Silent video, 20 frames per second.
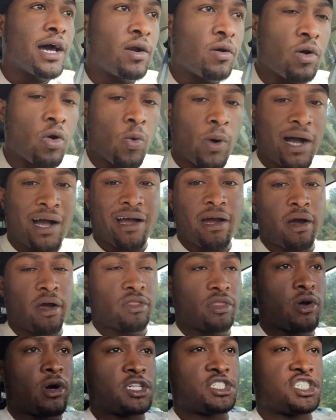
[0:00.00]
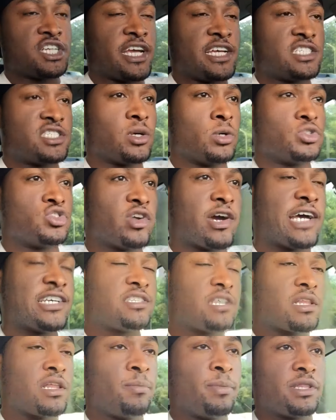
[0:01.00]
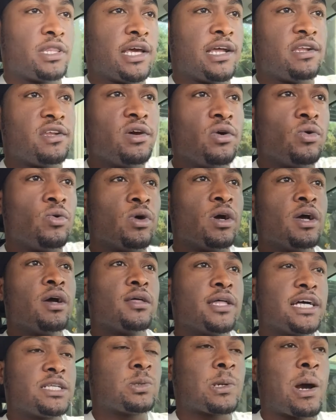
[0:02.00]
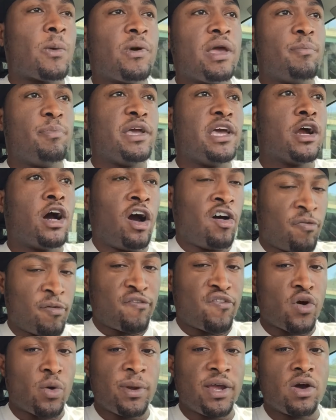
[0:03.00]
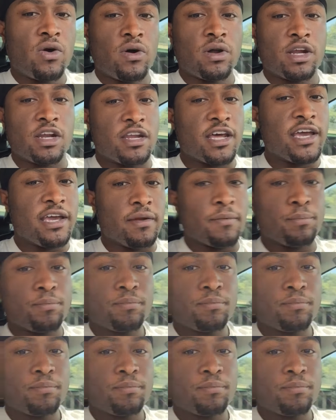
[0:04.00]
I don't know why our thoughts change so drastically, but they do. That's why we beat off before we go on a date.